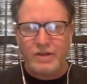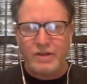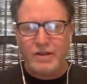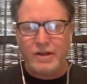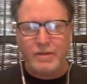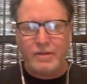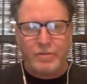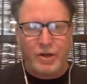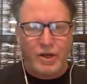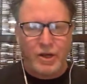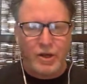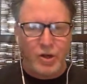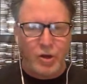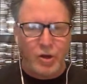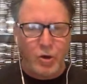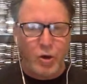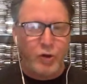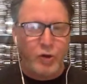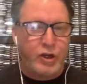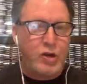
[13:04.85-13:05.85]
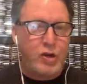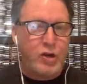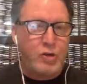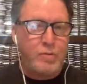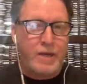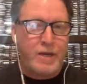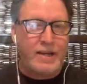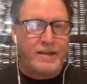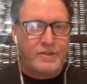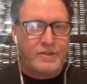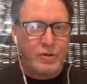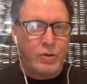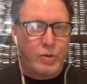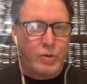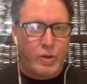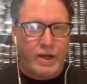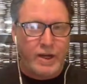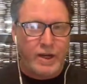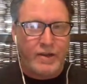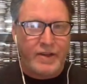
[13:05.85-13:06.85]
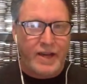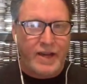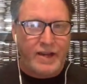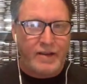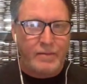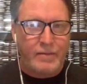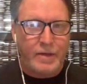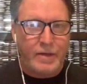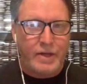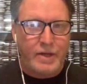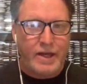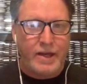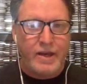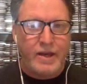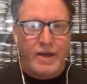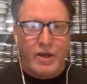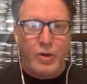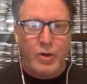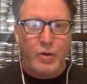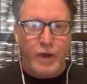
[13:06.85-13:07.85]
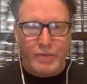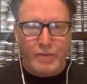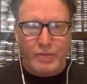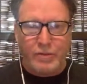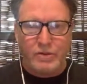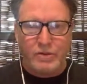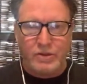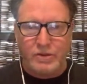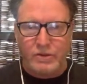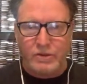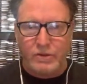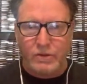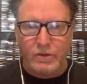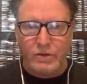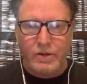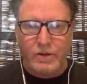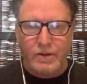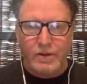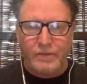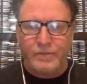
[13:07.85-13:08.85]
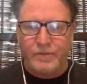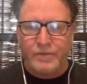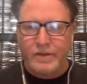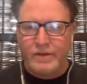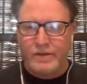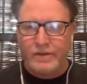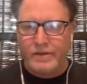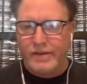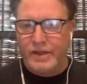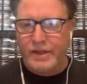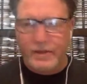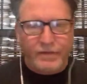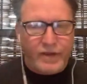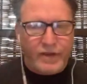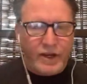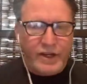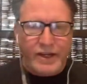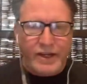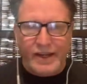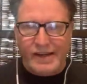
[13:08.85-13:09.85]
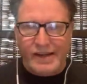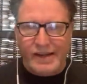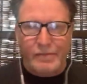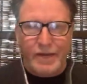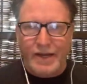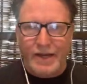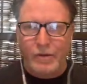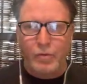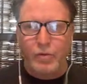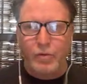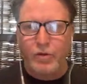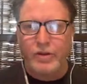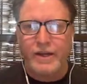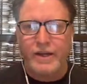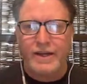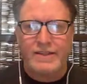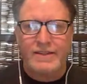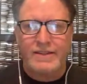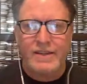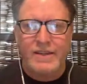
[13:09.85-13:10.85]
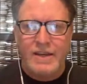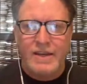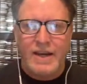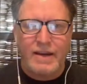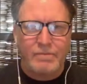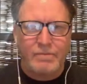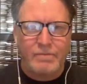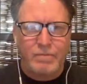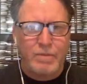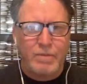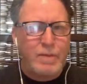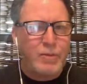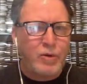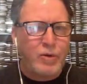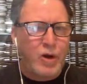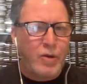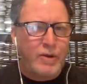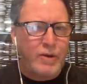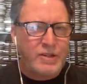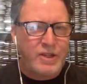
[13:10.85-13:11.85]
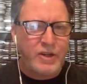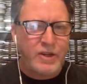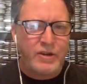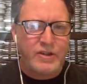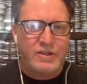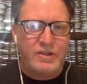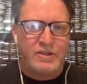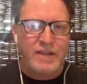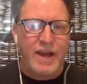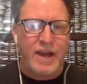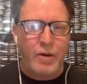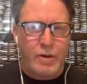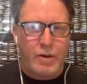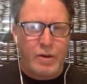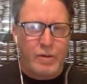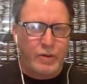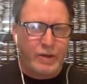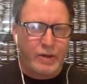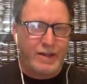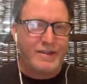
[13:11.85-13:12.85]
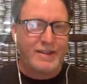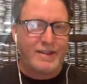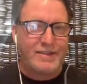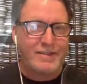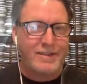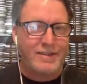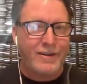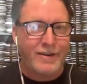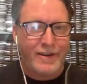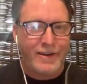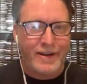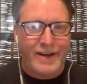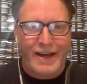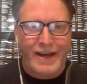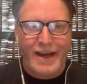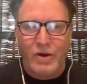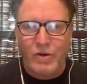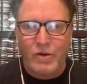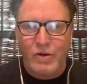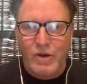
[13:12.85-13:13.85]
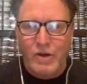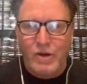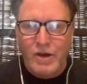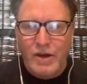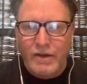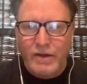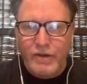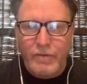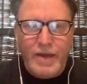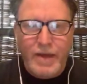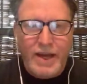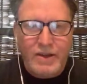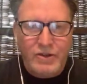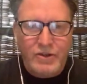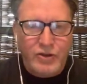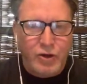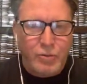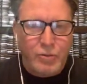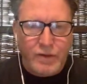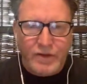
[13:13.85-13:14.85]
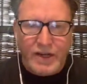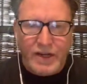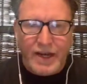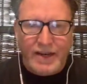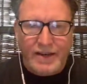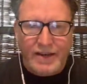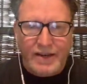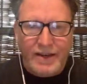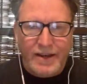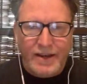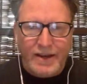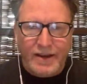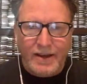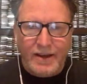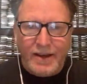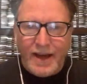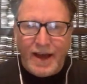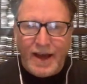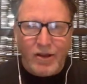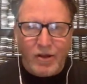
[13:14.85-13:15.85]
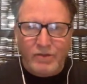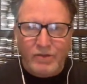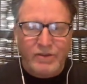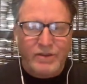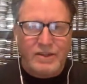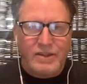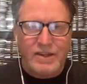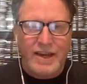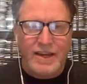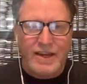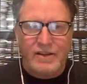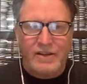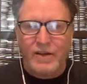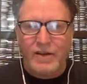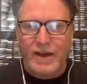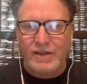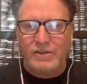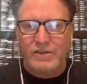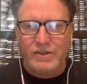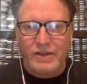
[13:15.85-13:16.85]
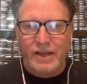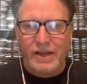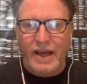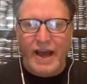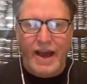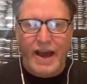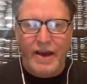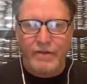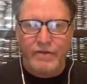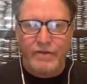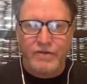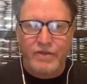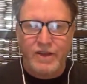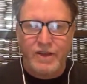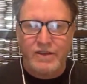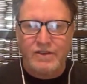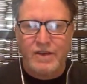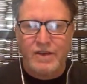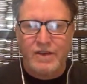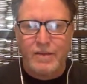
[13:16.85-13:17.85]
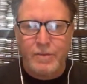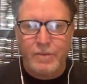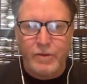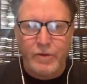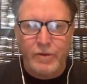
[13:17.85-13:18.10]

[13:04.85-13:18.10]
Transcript: the company going, or did you, because you were working at that company, you were able to get the funding and make it work? Like people are always curious as how people get things started. Like how, from that germ of an idea, how long did it take to actually have things up and